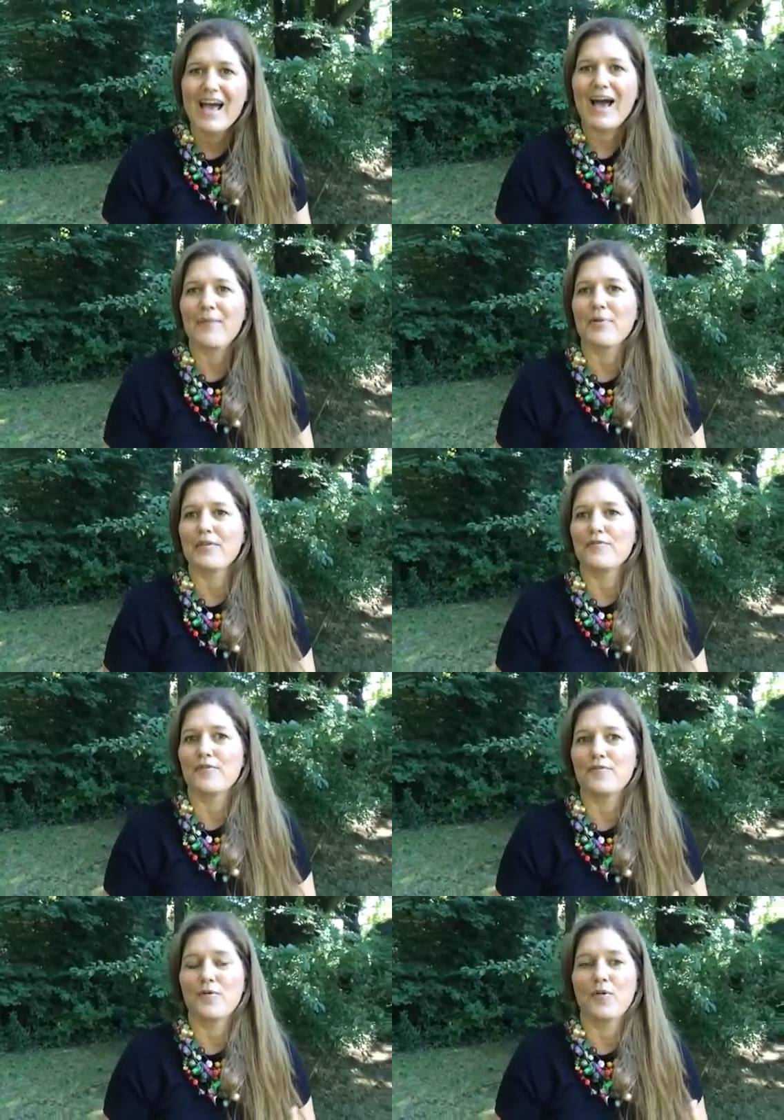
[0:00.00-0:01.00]
I'm grateful
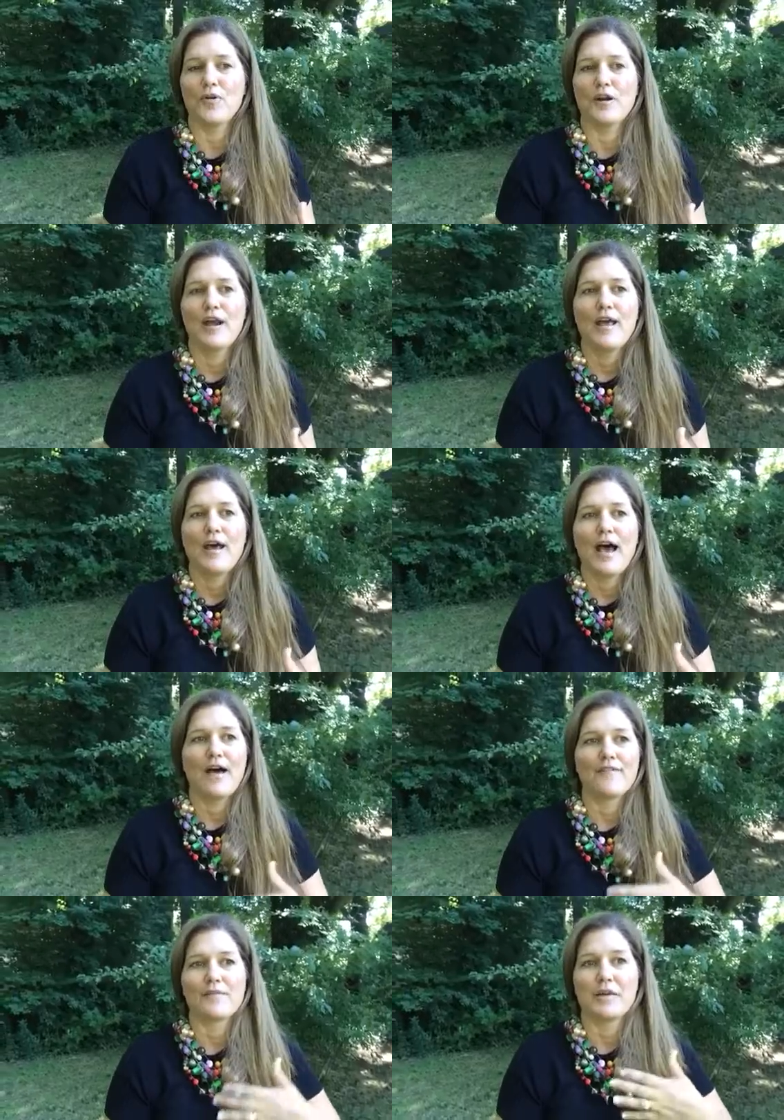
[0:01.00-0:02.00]
for
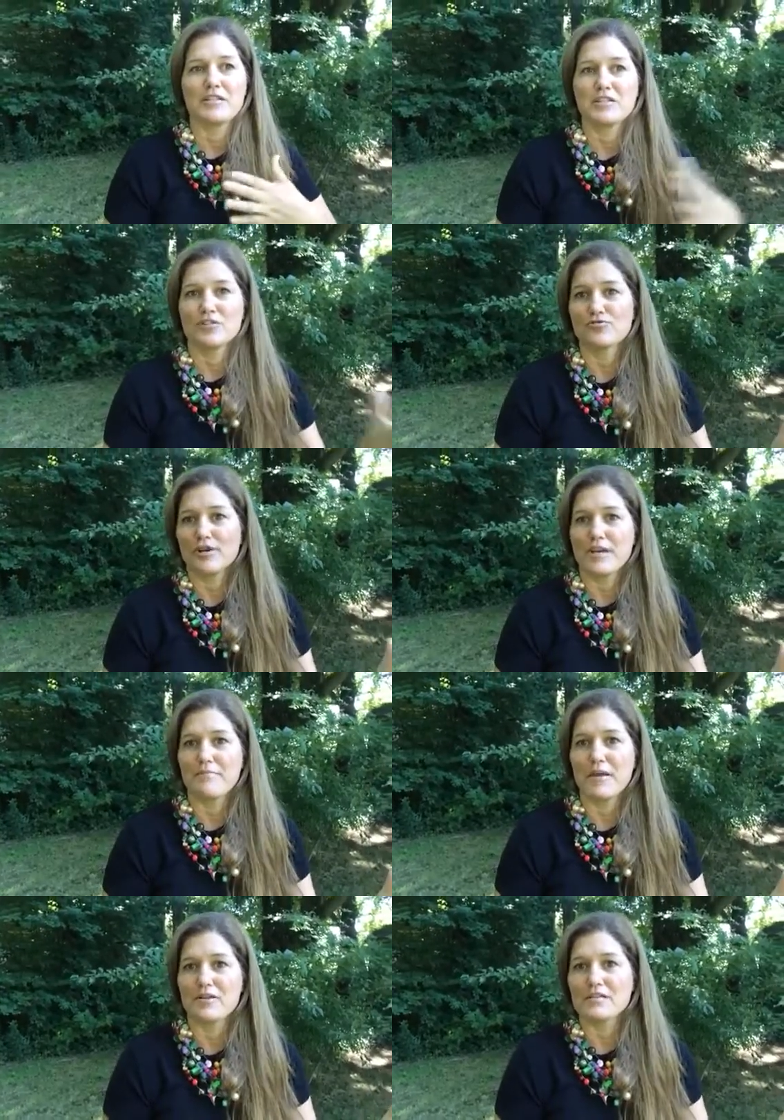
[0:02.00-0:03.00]
having my children
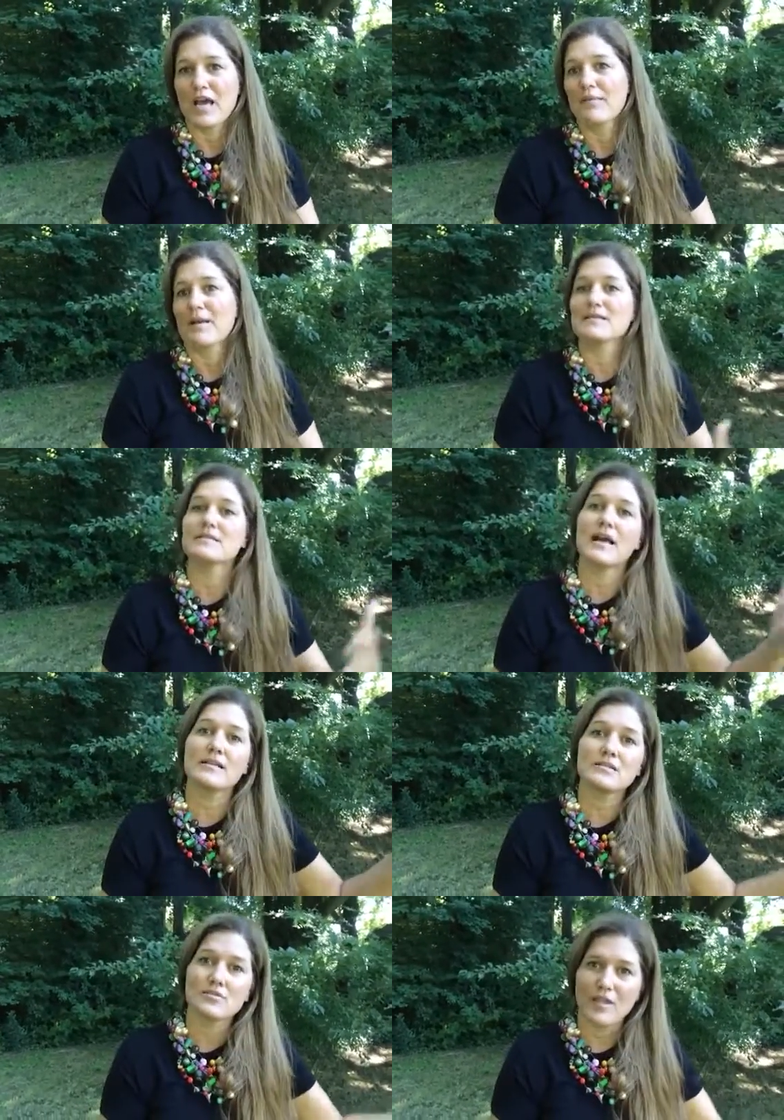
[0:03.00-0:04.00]
in bed on time last
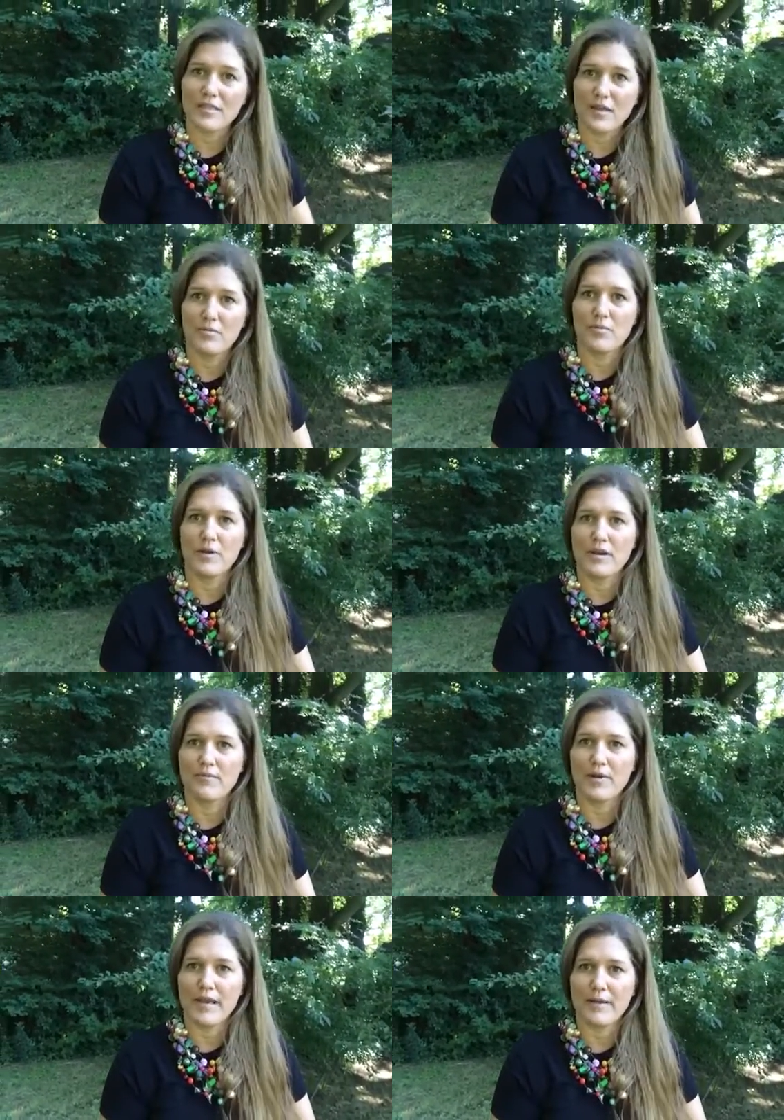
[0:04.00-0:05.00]
night so that they will
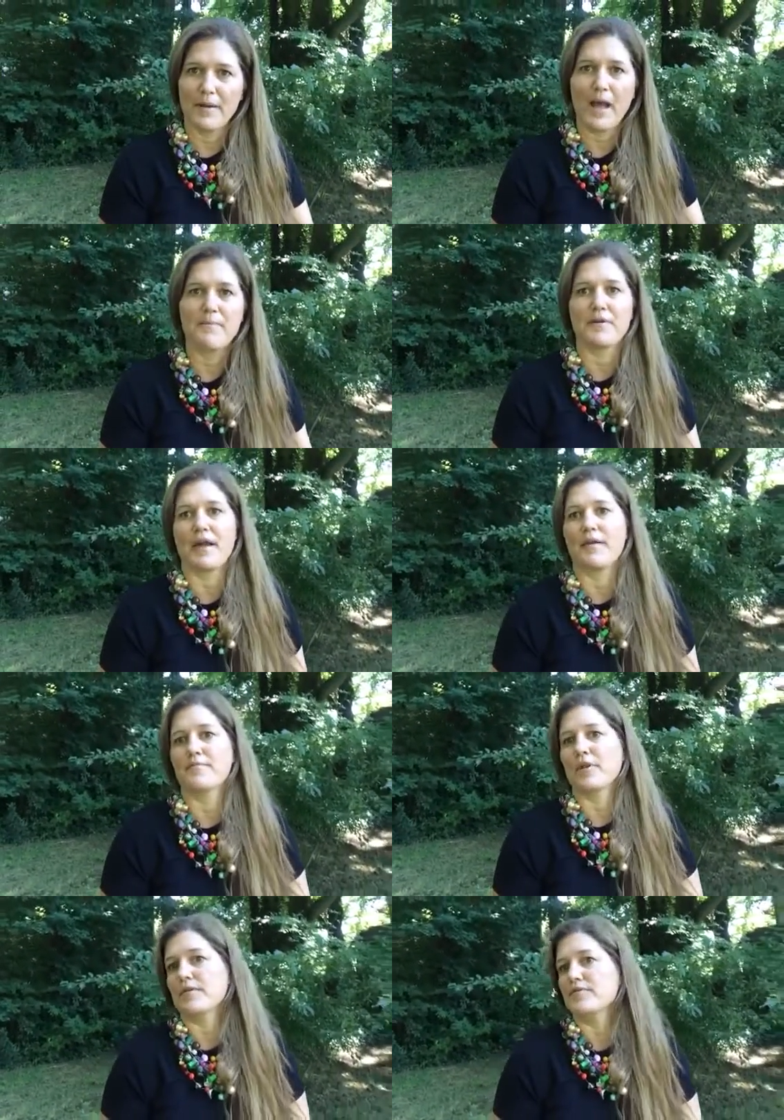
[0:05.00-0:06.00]
wake up happier. I'm
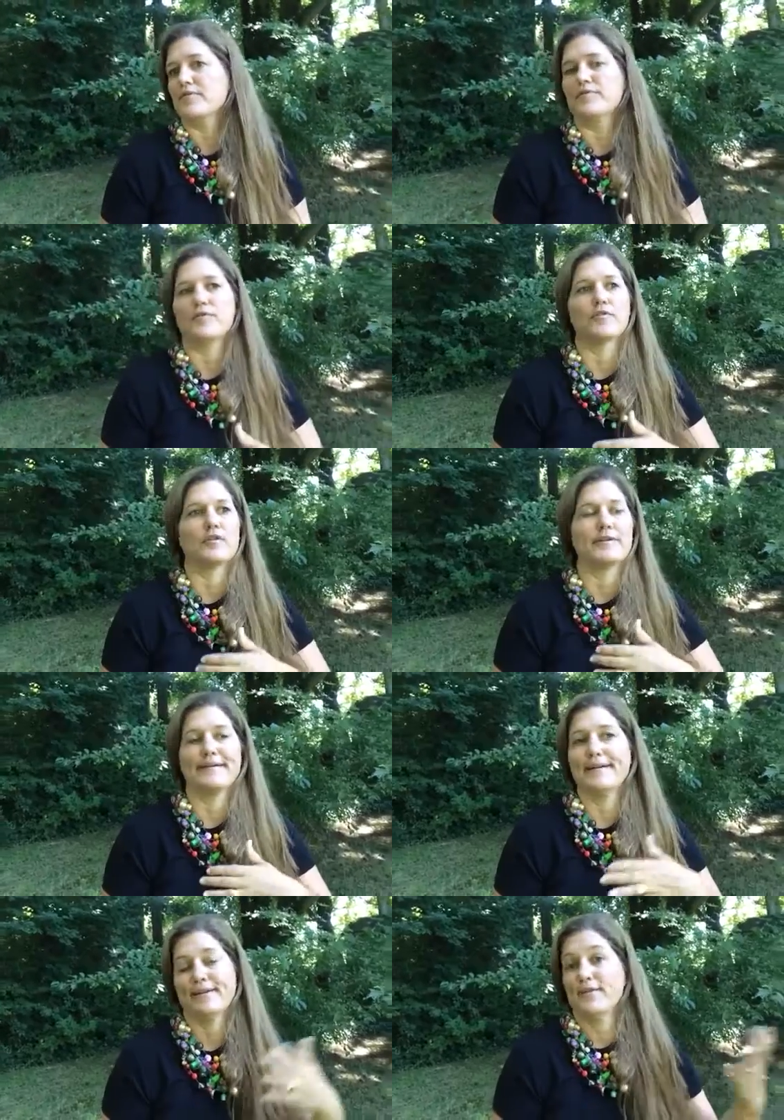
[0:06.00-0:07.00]
grateful for,
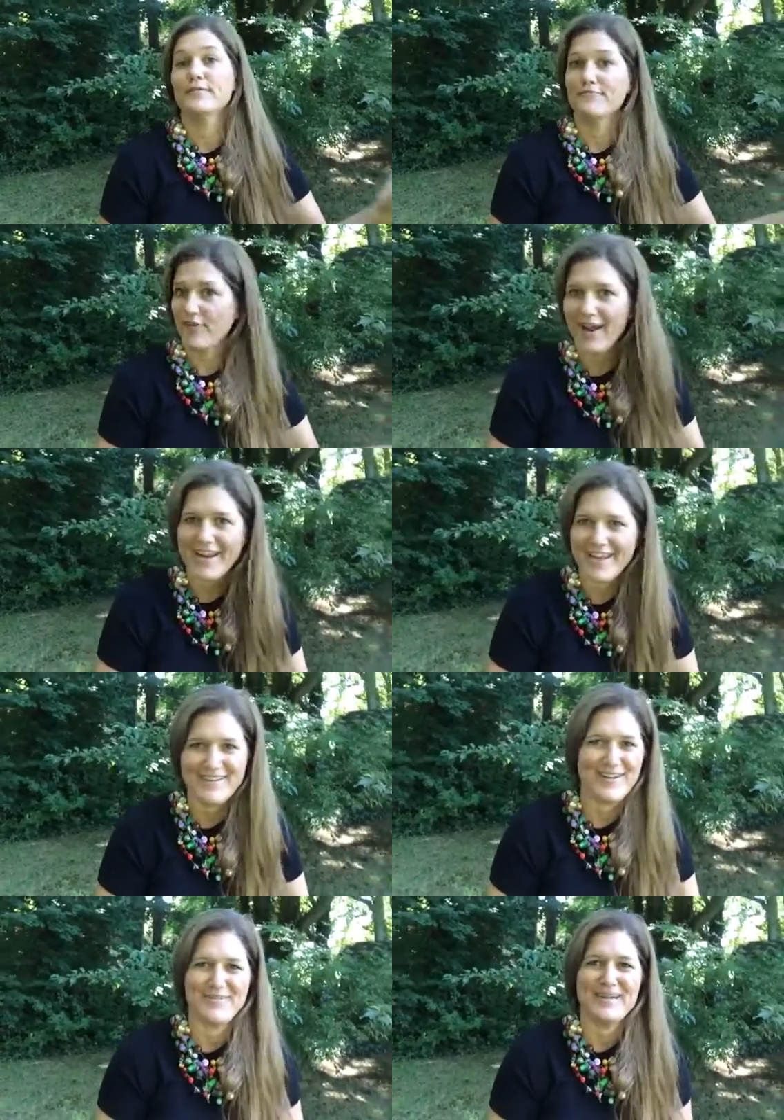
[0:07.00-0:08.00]
I don't know, Friday, you
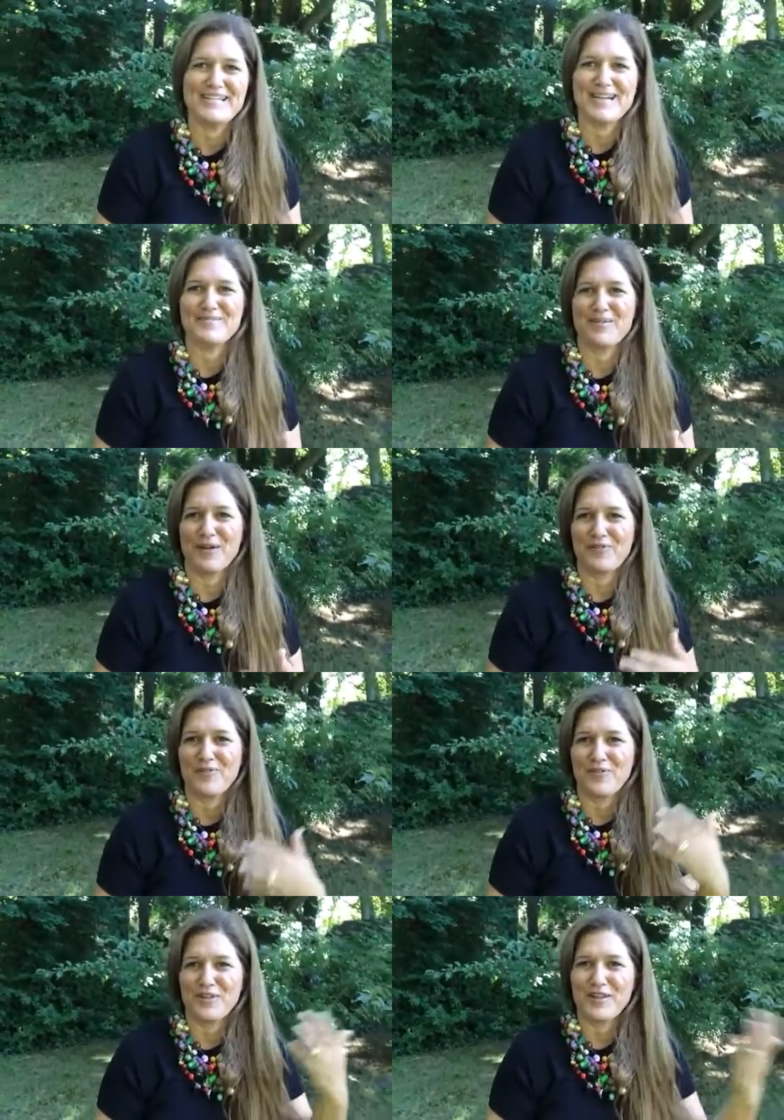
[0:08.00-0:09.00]
know, many times I'm grateful
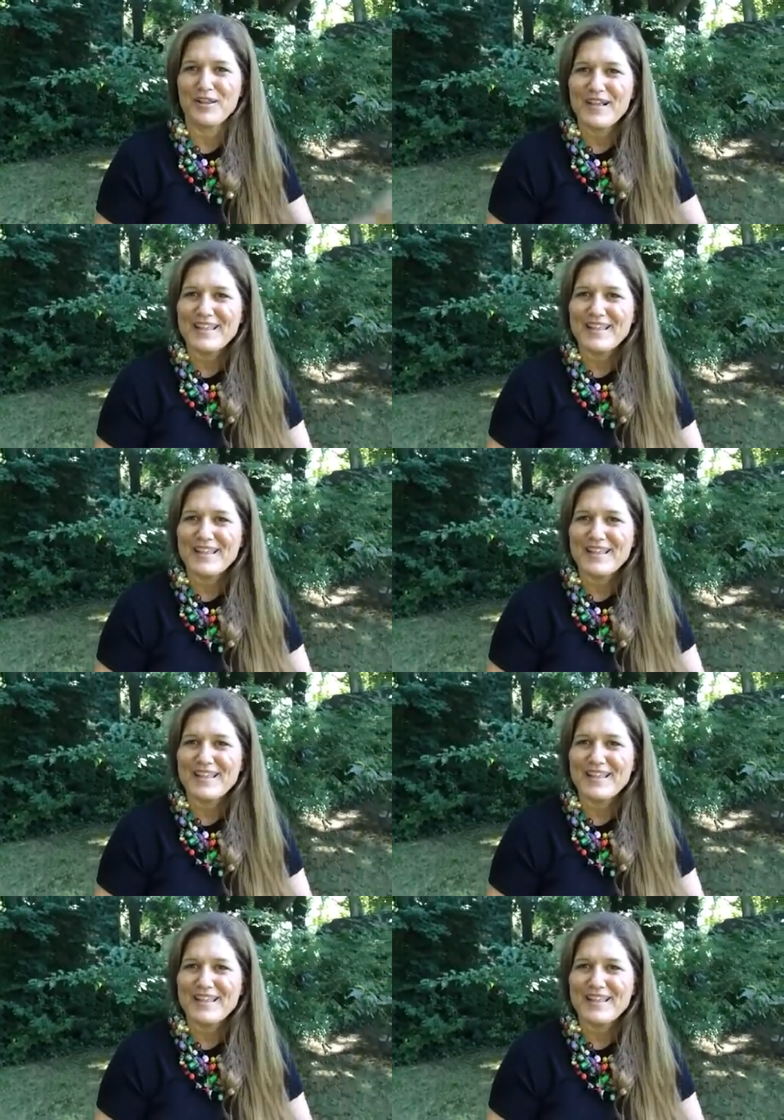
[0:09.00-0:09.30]
for